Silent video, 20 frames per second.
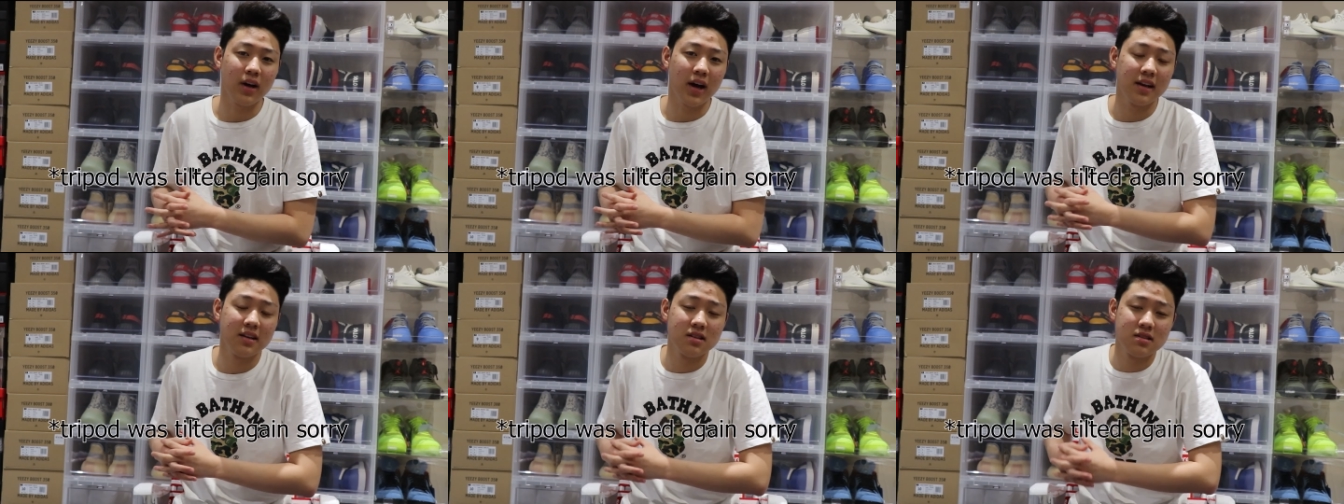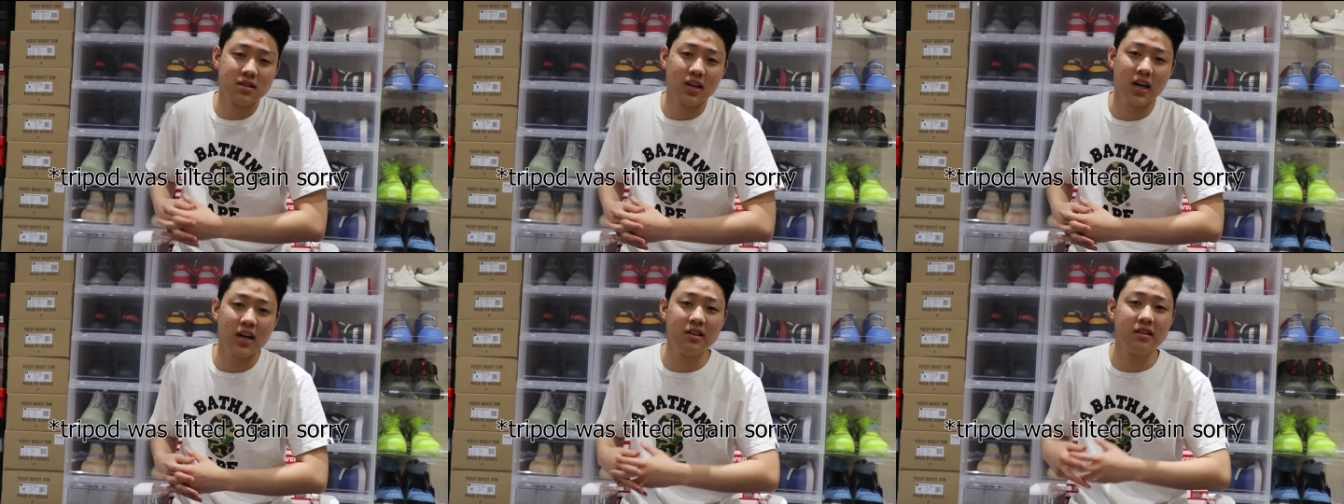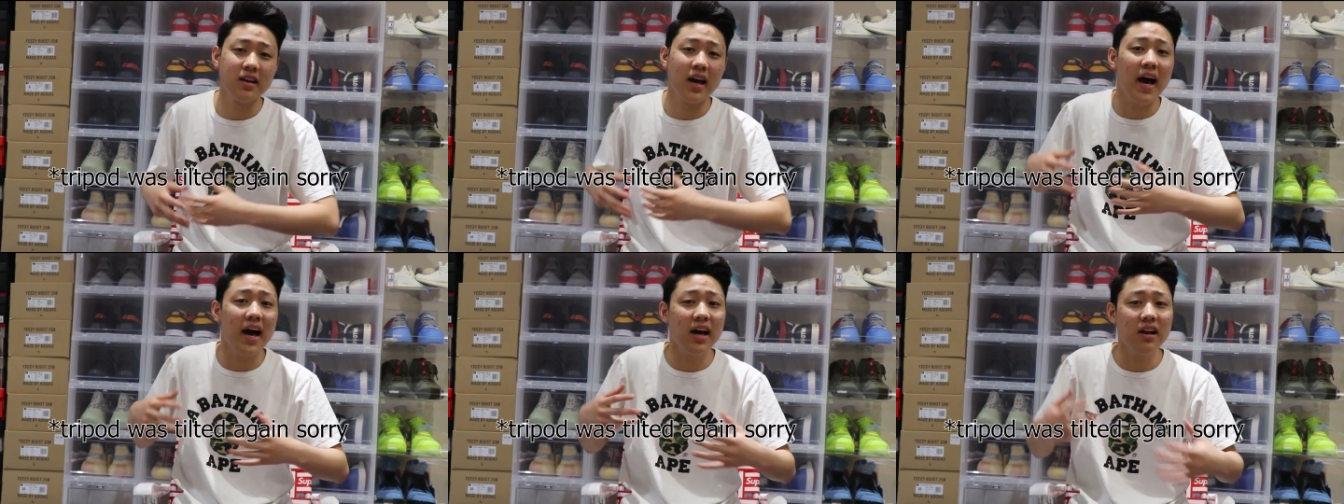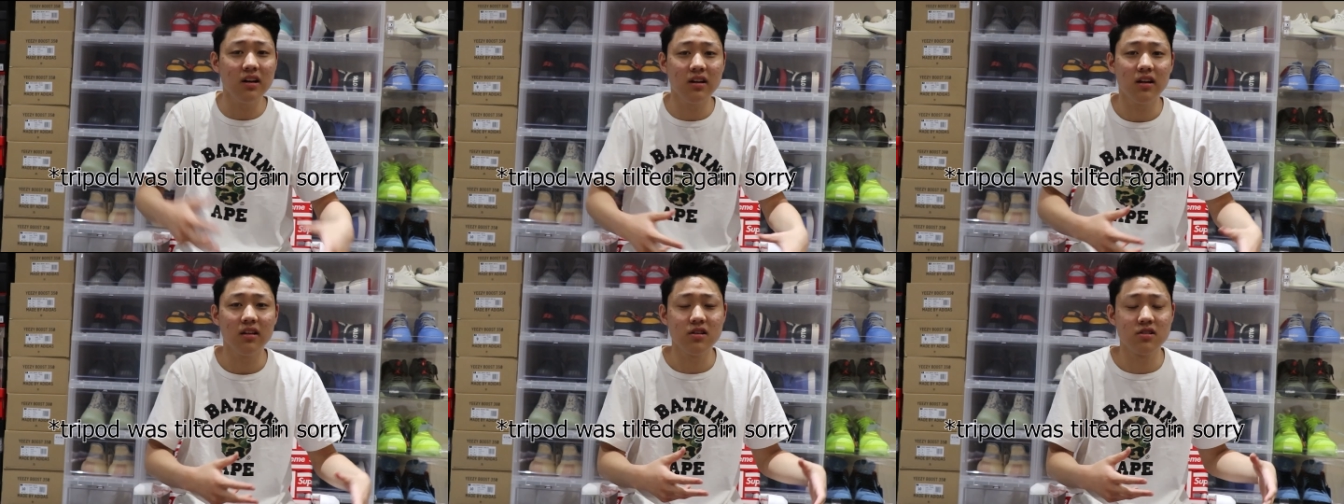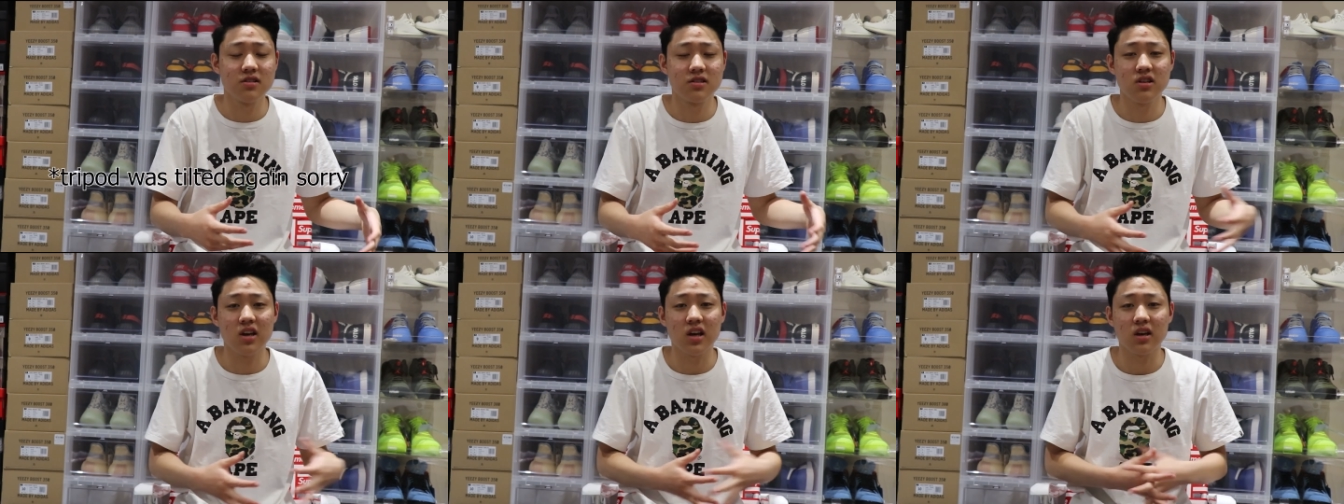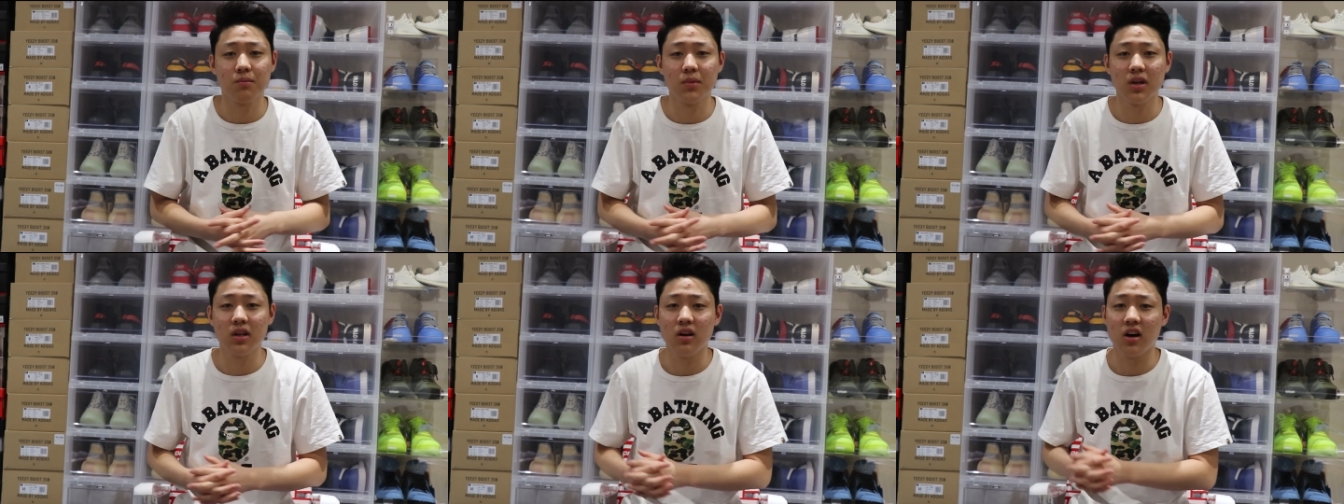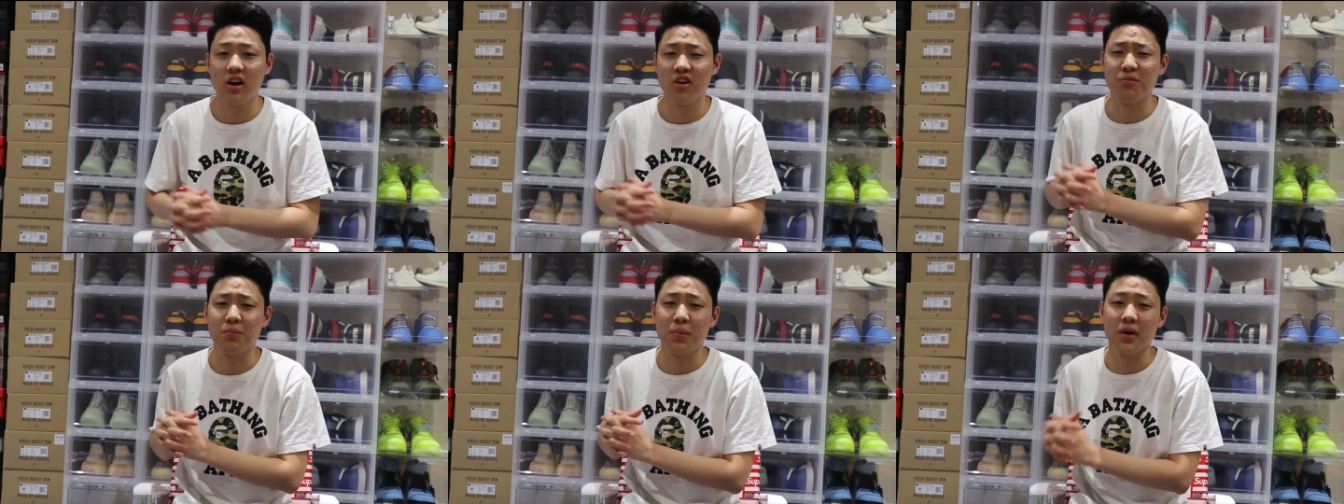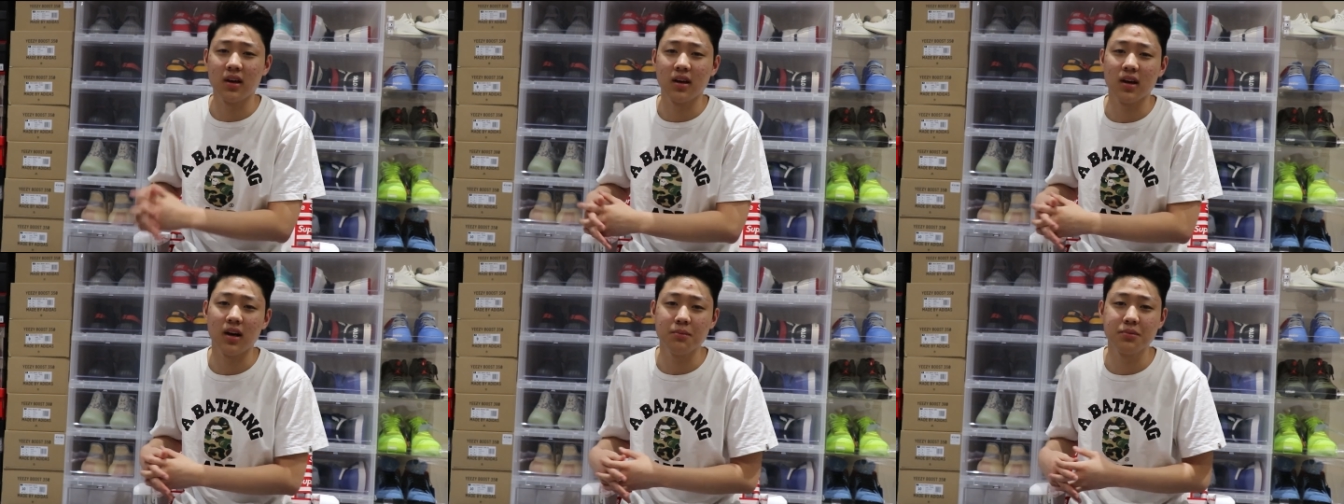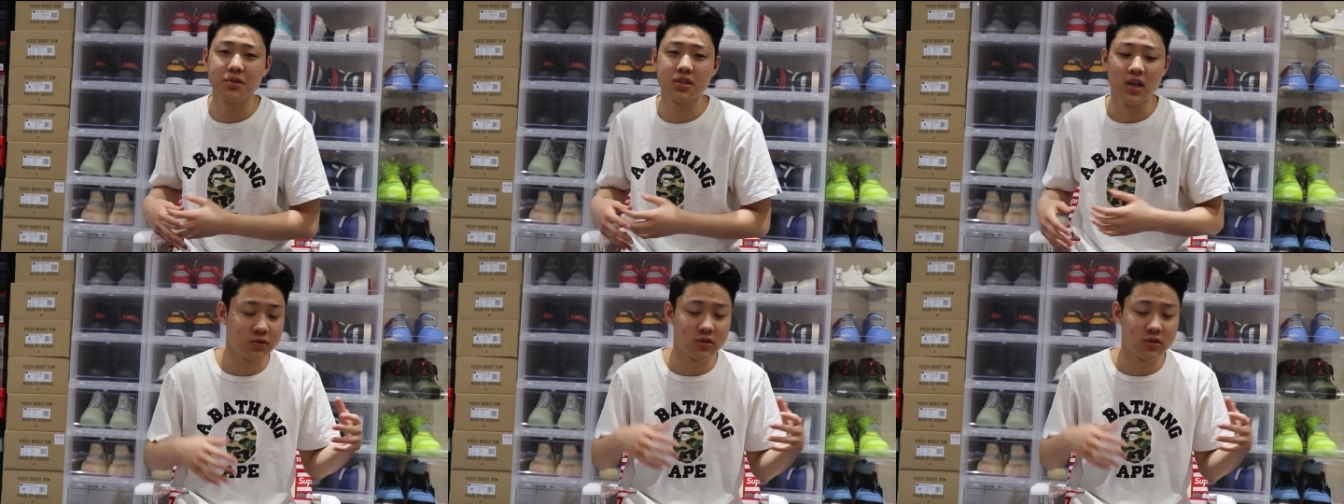I decided to add another segment of pickups.